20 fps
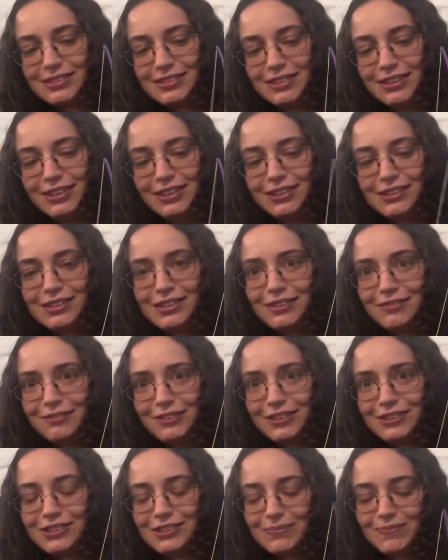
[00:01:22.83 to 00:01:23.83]
he eats the
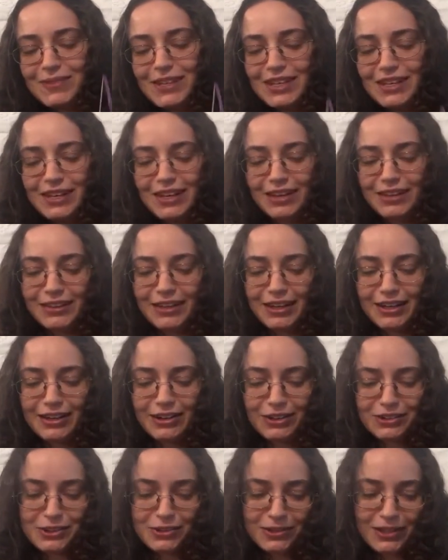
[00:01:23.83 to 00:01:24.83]
fish. And then it
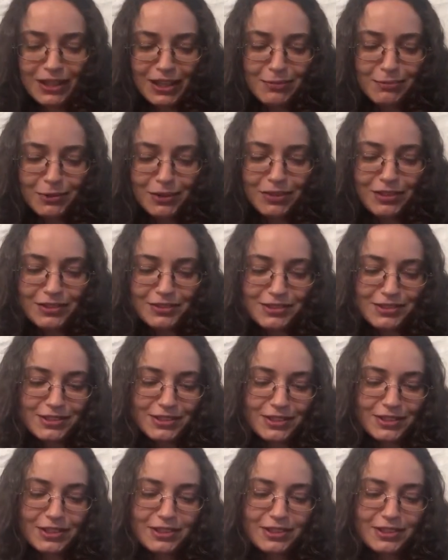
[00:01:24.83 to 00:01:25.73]
also came with this